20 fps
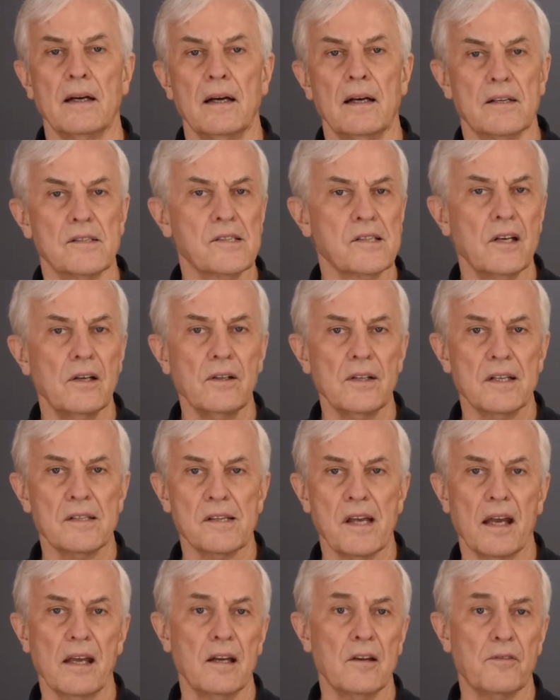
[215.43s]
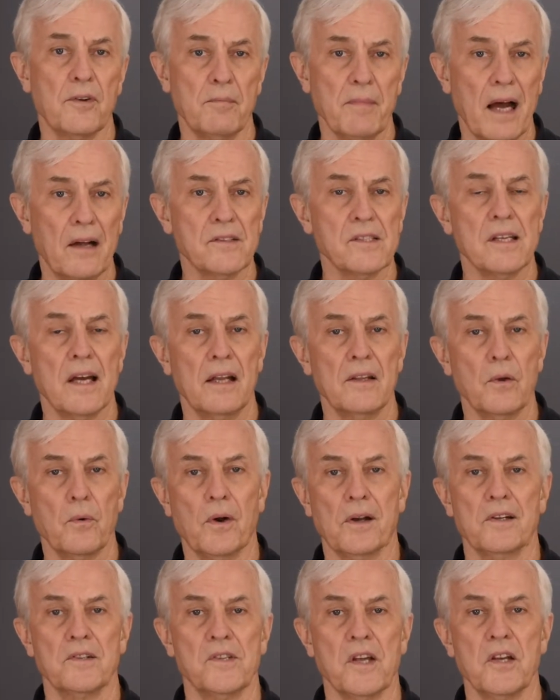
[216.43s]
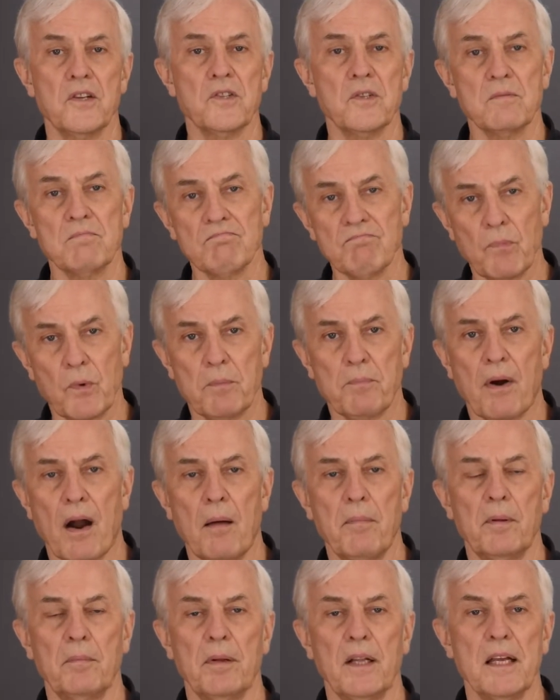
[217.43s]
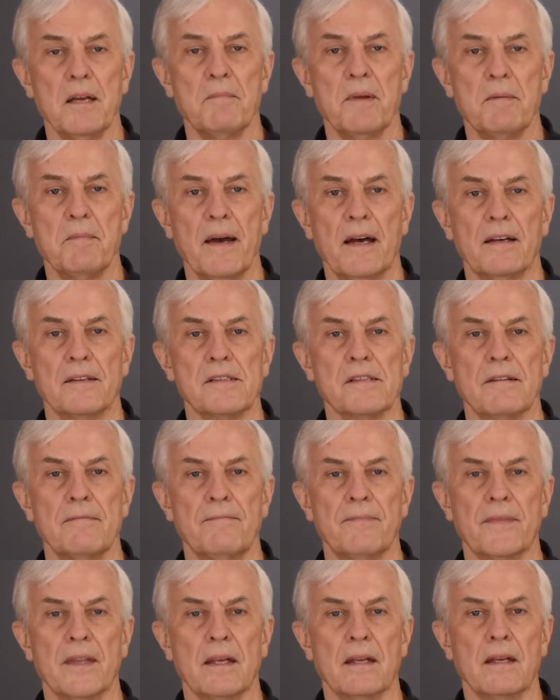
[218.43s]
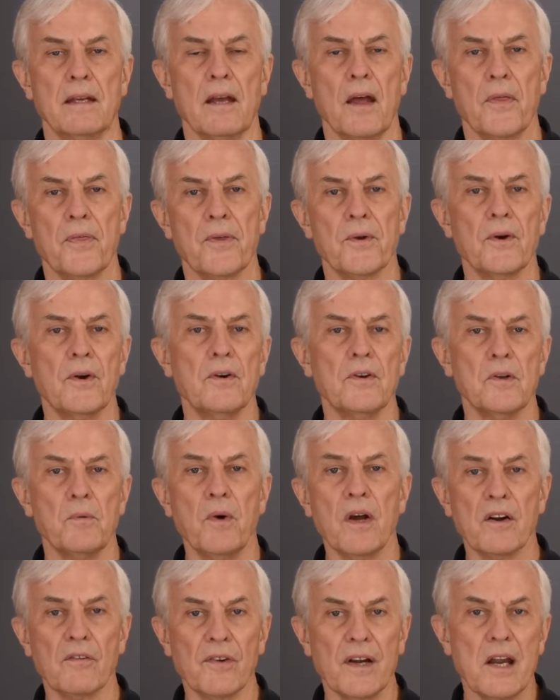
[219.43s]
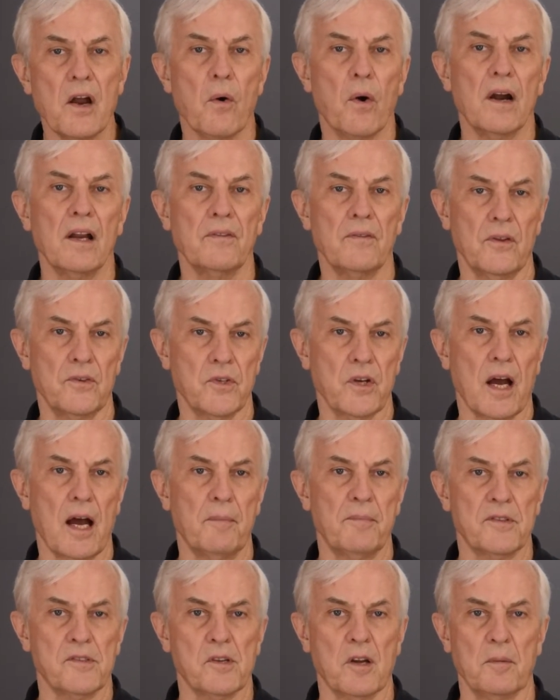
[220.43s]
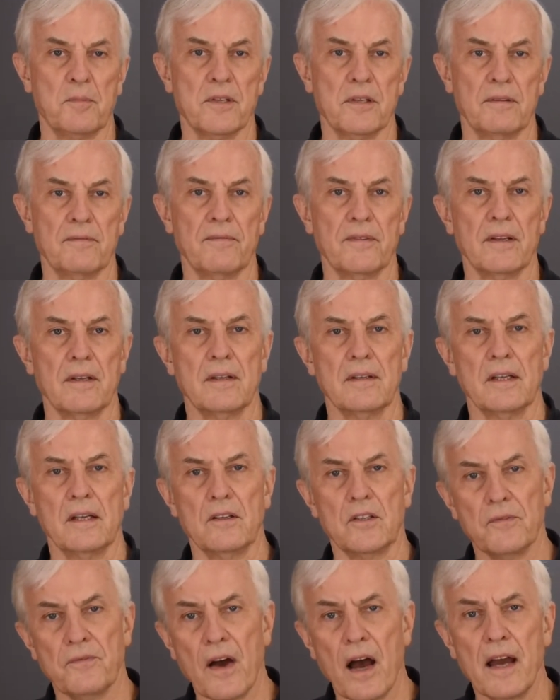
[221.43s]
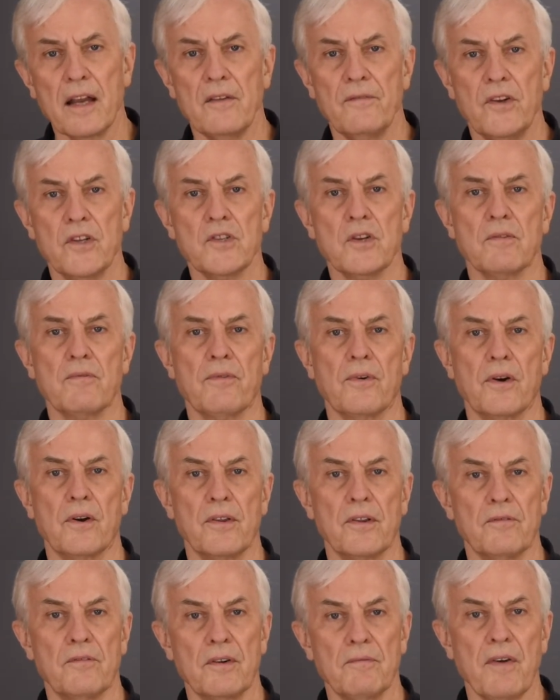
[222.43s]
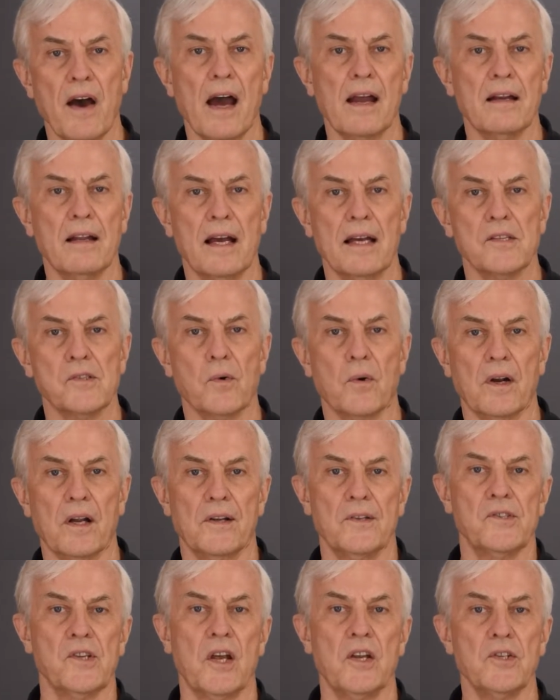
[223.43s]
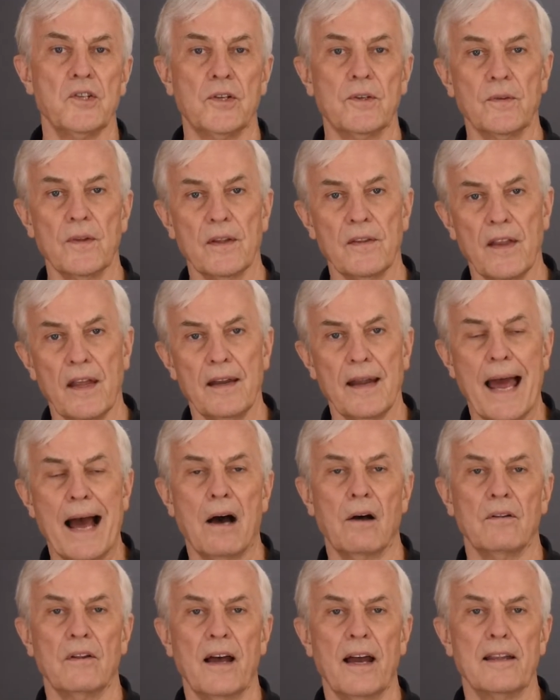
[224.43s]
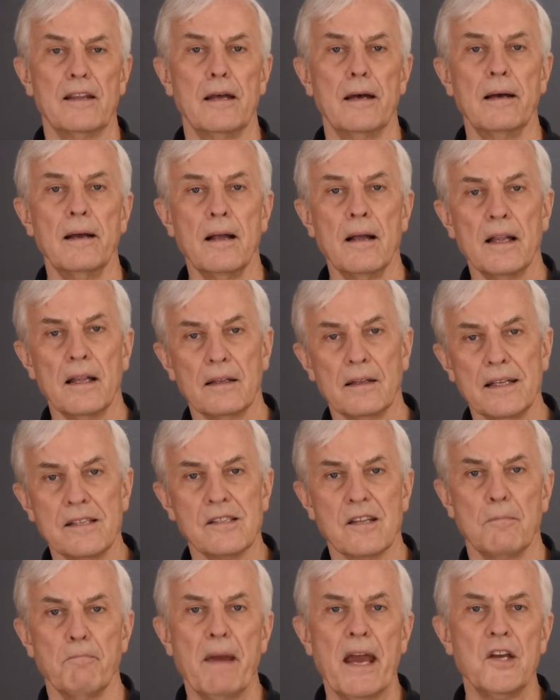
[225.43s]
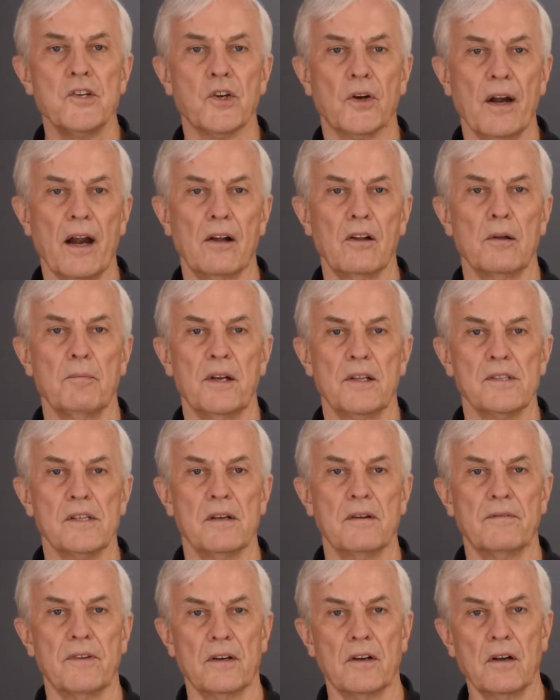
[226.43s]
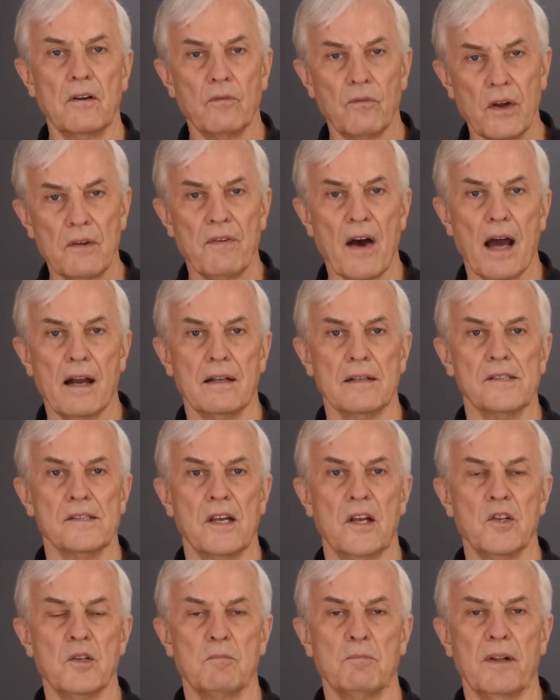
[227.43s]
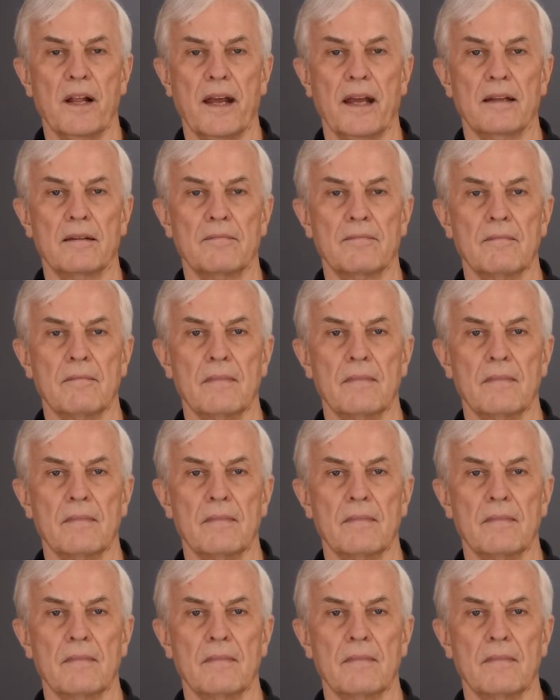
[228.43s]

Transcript: A skilled executive from outside the organization would probably be best. Third, you want to reorient the job description. Define a vision for the revitalized organization, then outline at least the major elements of a revitalization plan.